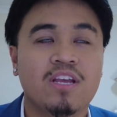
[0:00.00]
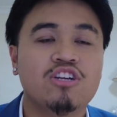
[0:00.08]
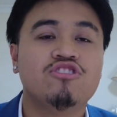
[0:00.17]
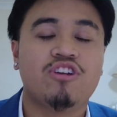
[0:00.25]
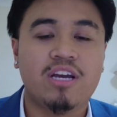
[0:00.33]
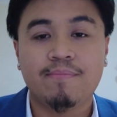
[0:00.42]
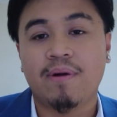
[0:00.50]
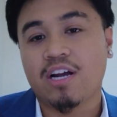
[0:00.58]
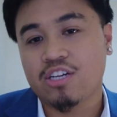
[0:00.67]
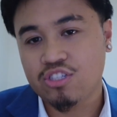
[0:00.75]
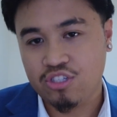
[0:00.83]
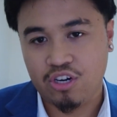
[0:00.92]

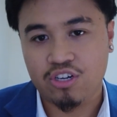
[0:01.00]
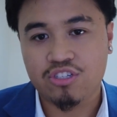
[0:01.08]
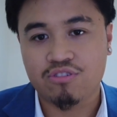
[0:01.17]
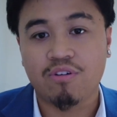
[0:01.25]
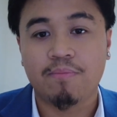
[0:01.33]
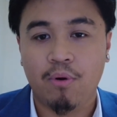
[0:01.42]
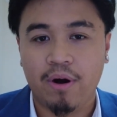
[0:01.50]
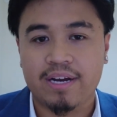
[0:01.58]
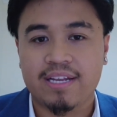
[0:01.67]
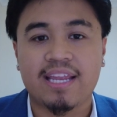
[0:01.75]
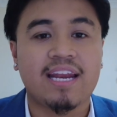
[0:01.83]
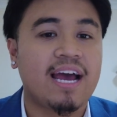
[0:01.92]
trademark search
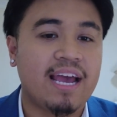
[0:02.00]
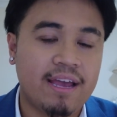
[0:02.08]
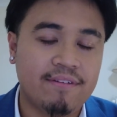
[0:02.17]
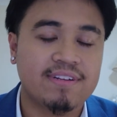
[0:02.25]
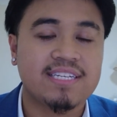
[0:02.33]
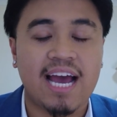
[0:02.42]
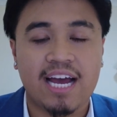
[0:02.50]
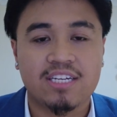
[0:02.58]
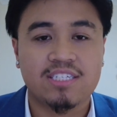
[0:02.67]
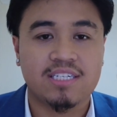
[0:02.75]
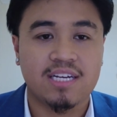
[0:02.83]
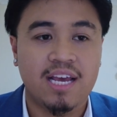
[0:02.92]
report that I have
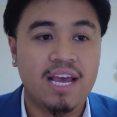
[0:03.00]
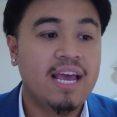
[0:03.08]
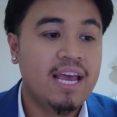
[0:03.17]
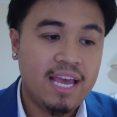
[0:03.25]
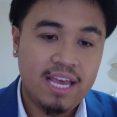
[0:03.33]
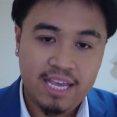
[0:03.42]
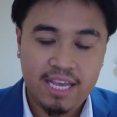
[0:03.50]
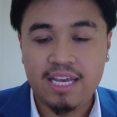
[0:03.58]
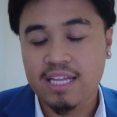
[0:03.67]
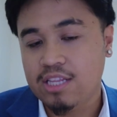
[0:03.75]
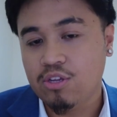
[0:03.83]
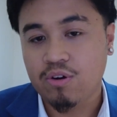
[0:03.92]
attached
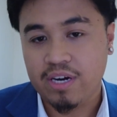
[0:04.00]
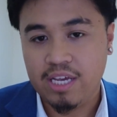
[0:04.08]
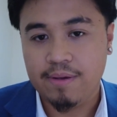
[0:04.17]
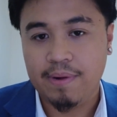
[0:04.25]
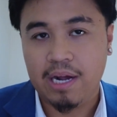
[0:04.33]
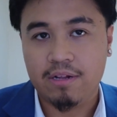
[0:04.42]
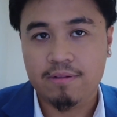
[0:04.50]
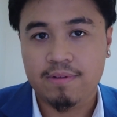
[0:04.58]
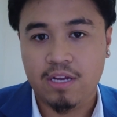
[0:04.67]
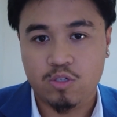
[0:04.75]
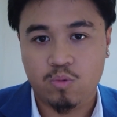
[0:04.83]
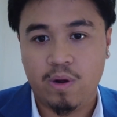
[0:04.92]
in your email
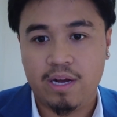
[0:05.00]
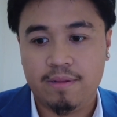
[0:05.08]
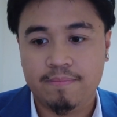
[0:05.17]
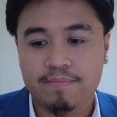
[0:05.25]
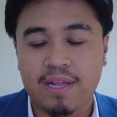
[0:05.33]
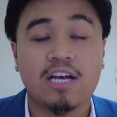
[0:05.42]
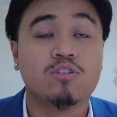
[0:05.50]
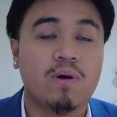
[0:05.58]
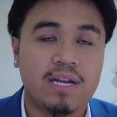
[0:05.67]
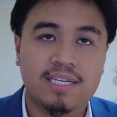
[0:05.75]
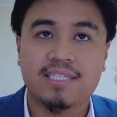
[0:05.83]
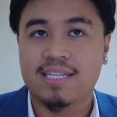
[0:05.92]
as well
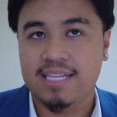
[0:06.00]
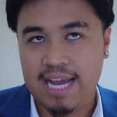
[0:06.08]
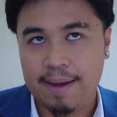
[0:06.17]
as in the